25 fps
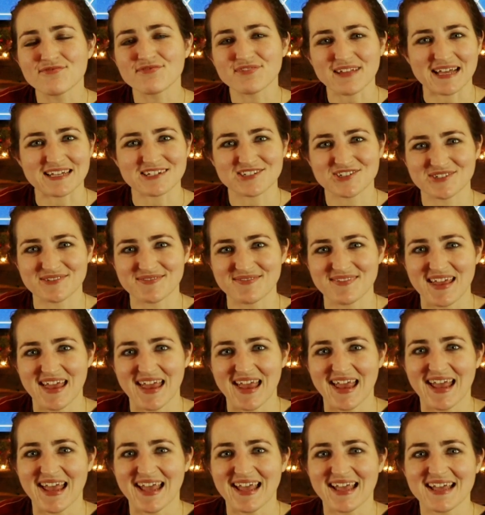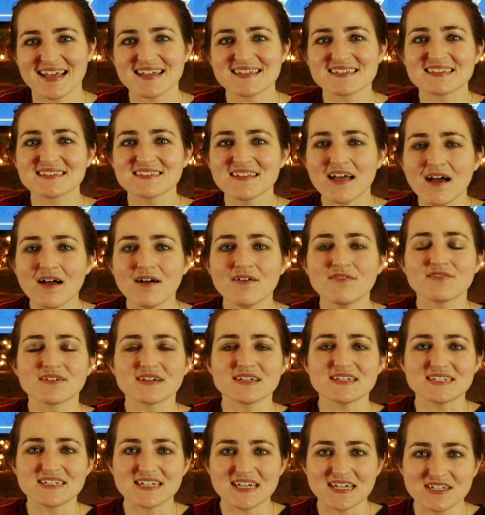the flesh. His love
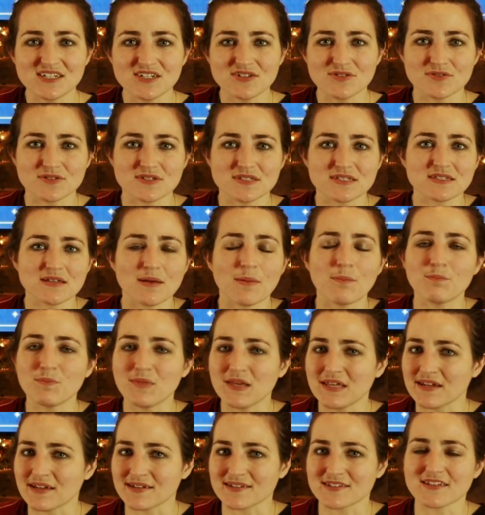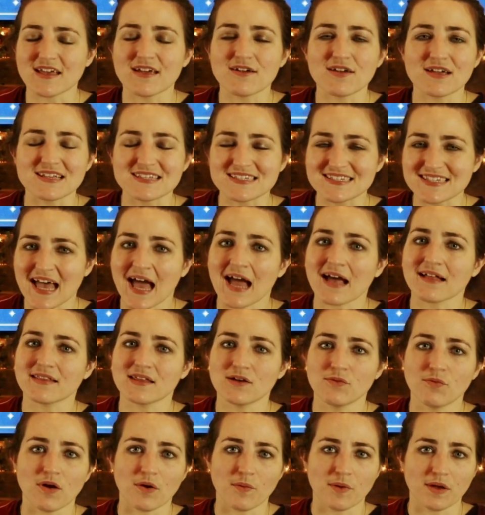continues to meet us
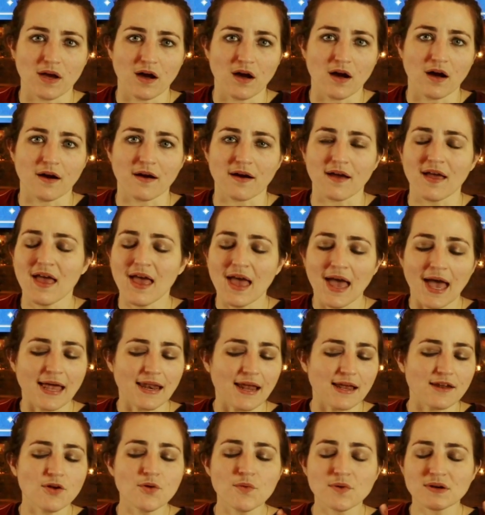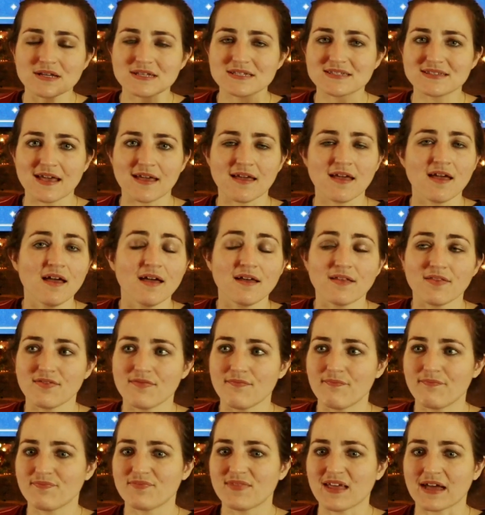exactly where we are. And I don't want to say
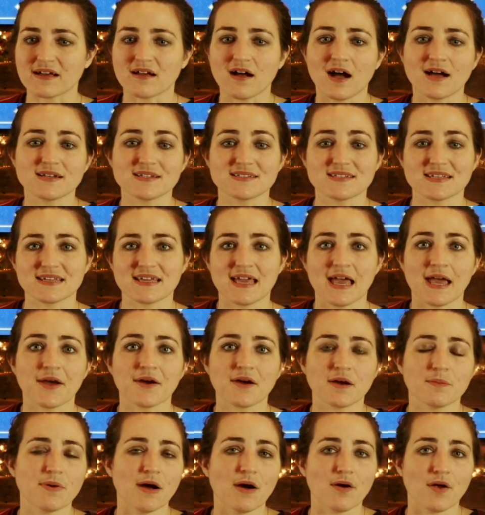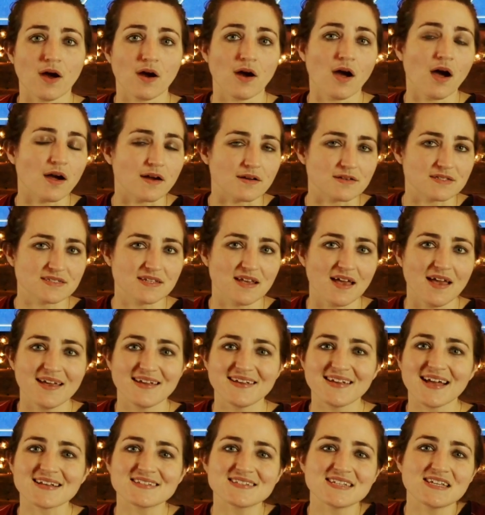that God doesn't care about our hearts.
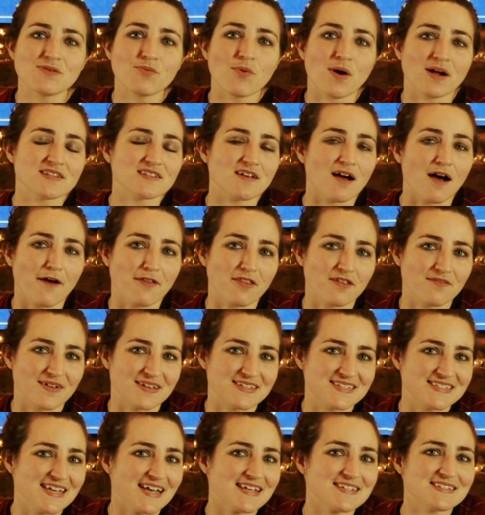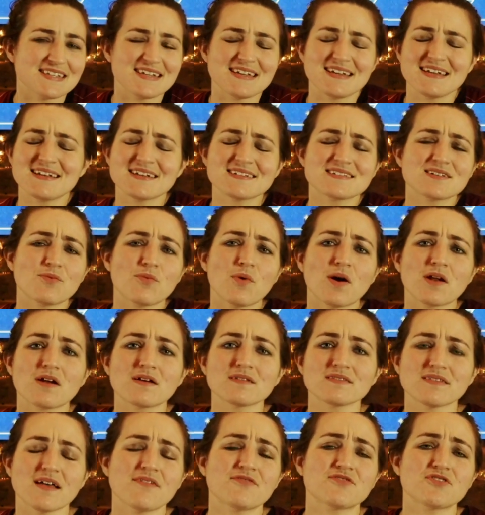Yes, he wants all of us. Yes, he doesn't want
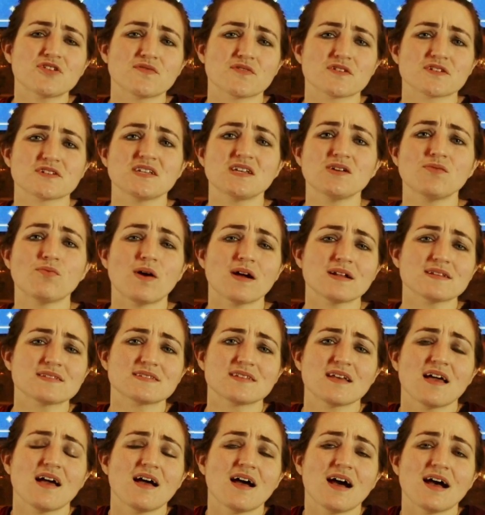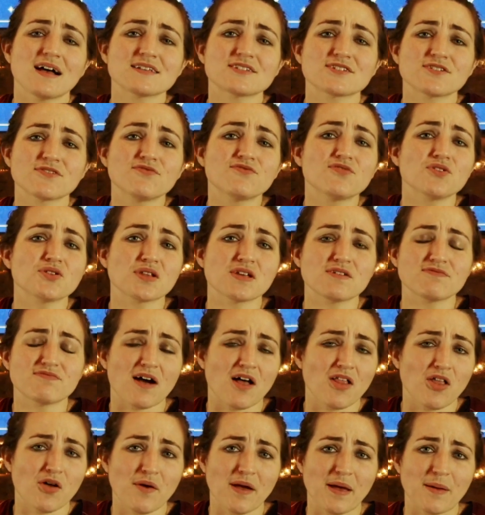our leftovers. He wants us to fully
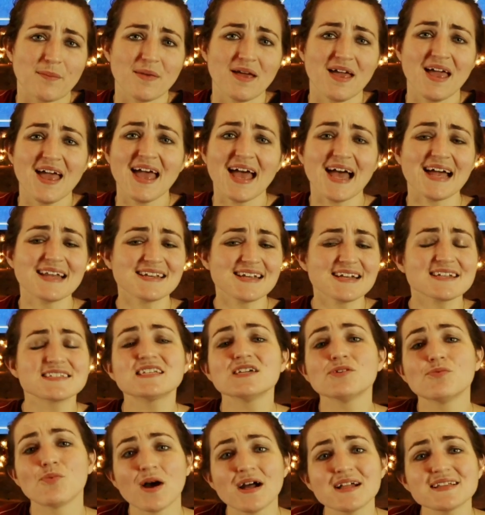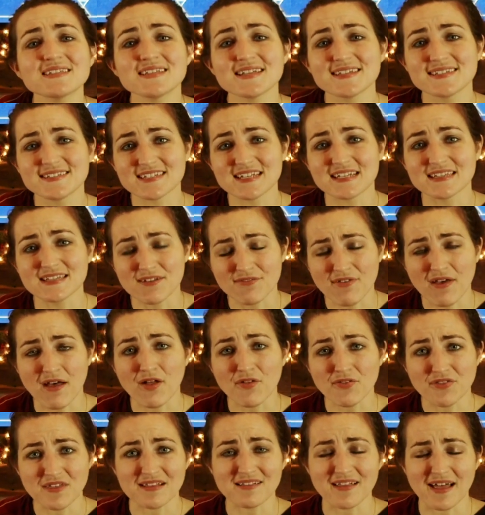follow him. And yes, he wants us to live
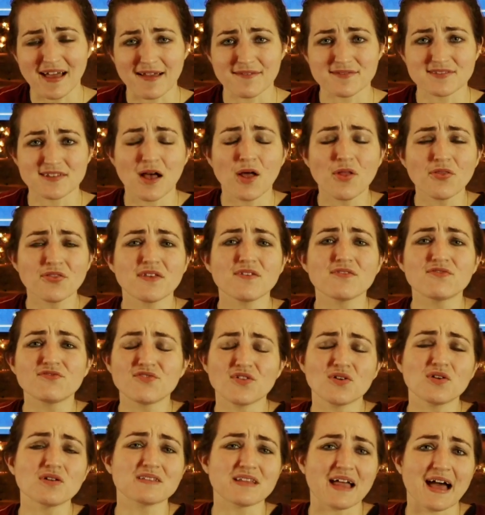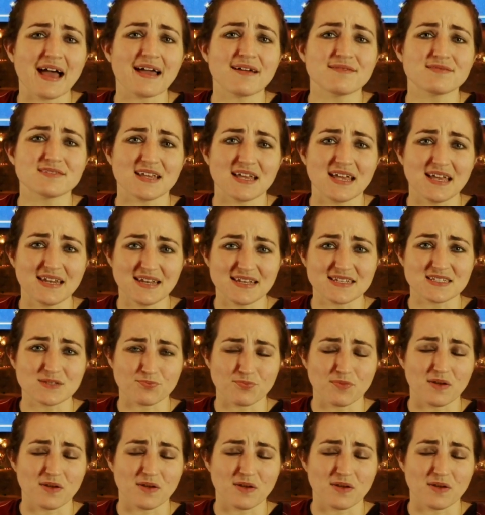healthy lives, healthy, full lives in